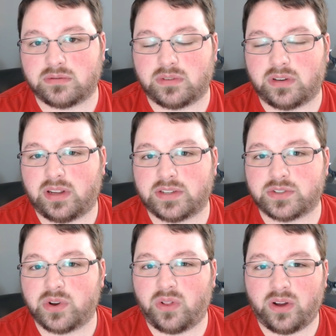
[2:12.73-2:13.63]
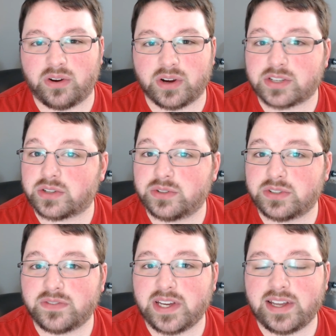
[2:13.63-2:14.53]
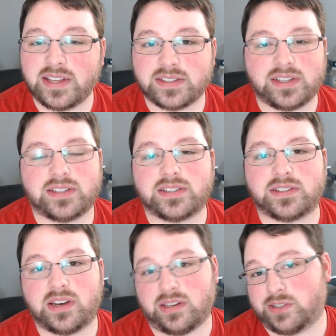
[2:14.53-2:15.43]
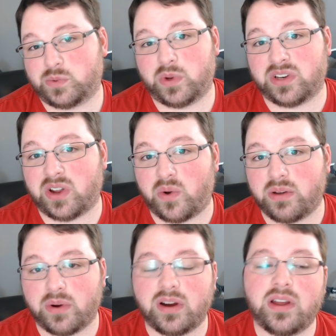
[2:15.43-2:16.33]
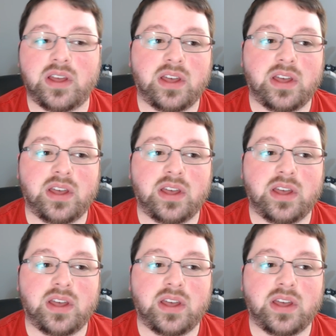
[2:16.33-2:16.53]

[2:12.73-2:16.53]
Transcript: is no longer exclusive, I guess, because then it just wouldn't go anywhere.